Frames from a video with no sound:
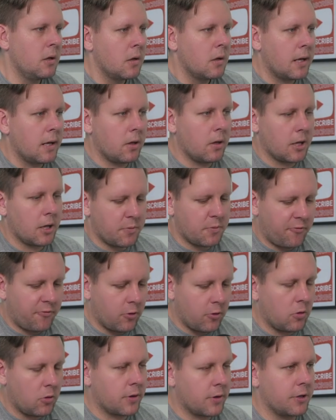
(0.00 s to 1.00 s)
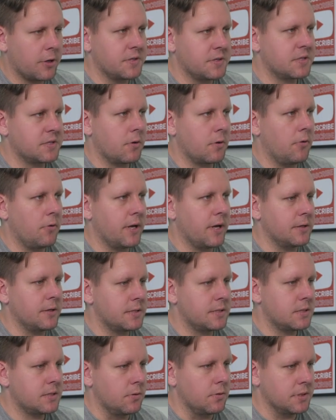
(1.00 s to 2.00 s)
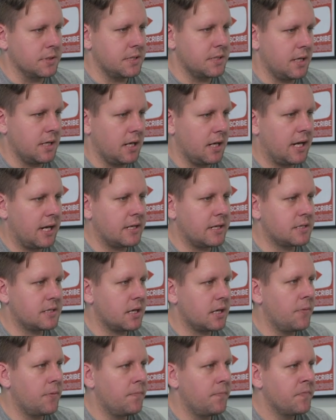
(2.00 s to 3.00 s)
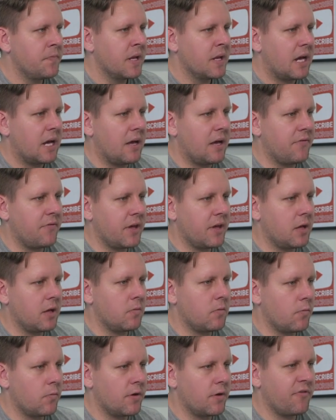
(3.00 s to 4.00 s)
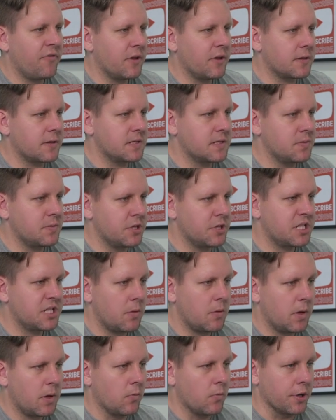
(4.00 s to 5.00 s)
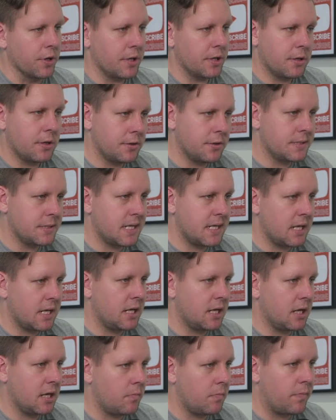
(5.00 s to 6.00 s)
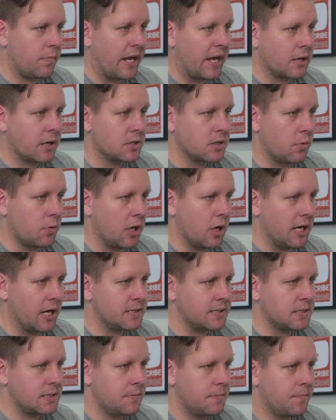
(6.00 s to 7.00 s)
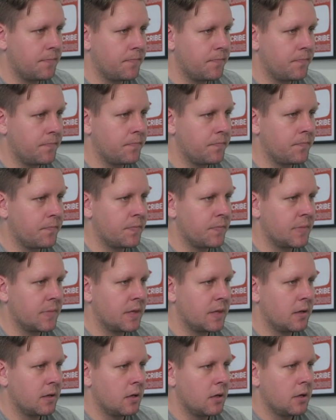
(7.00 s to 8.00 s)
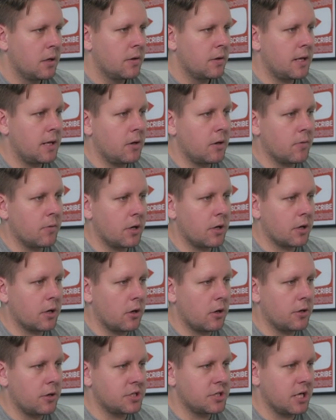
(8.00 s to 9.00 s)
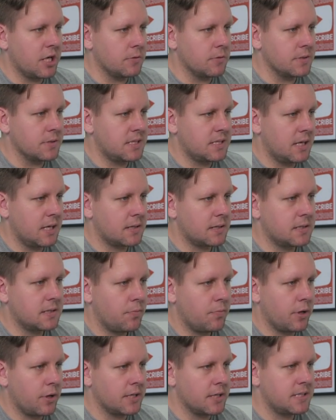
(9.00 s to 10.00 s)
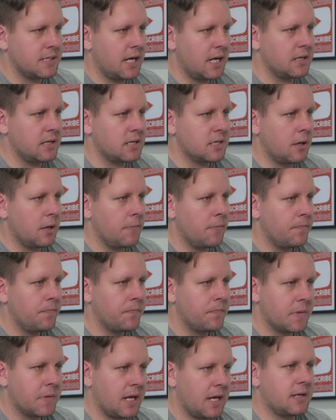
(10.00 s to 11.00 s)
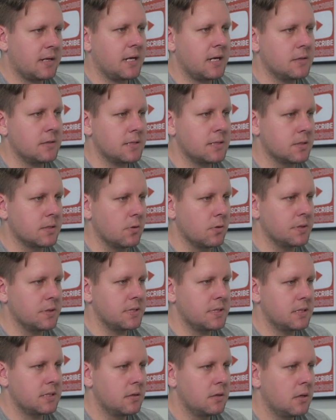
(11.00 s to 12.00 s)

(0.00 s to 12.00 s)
And like before, we're going to scroll down to source and hit enter, and then we flick the switch that we want to use and hit back twice. Now we're going to go to channel 6, press enter, down to source,